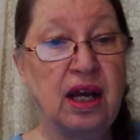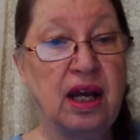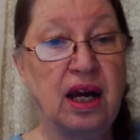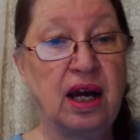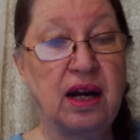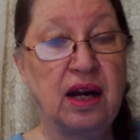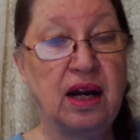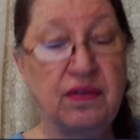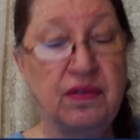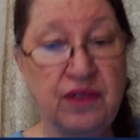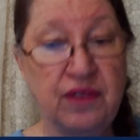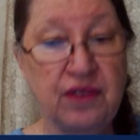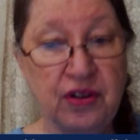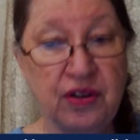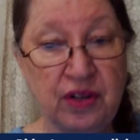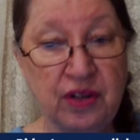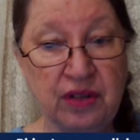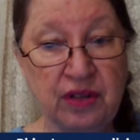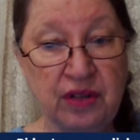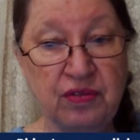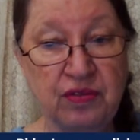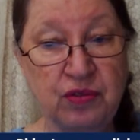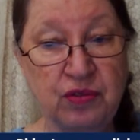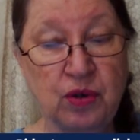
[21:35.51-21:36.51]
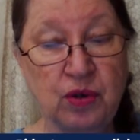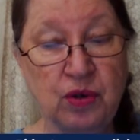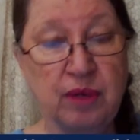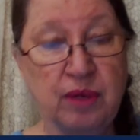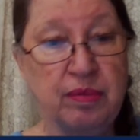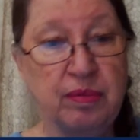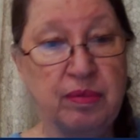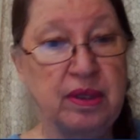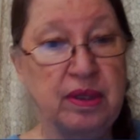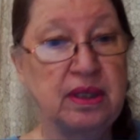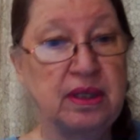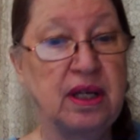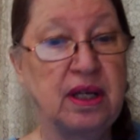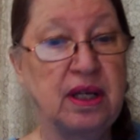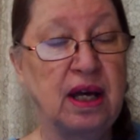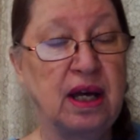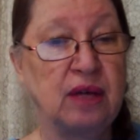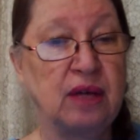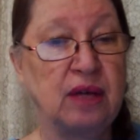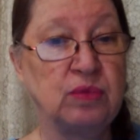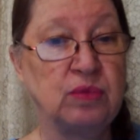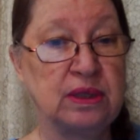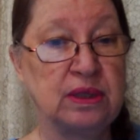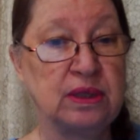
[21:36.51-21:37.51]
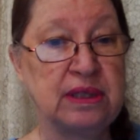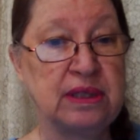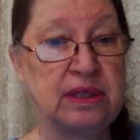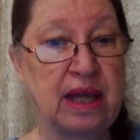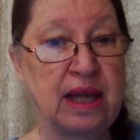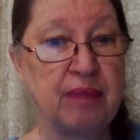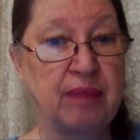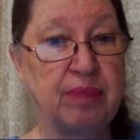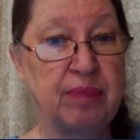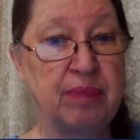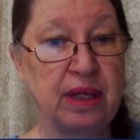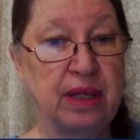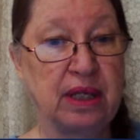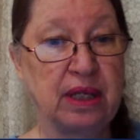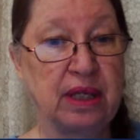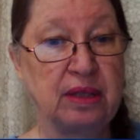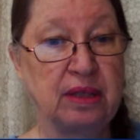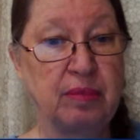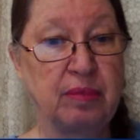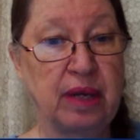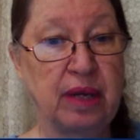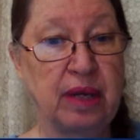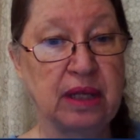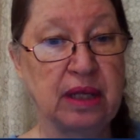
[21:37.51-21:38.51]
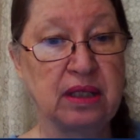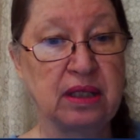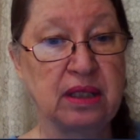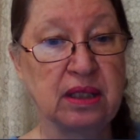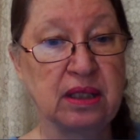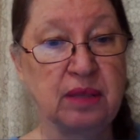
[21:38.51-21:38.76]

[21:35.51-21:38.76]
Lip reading: are very informed on what's happening in the medical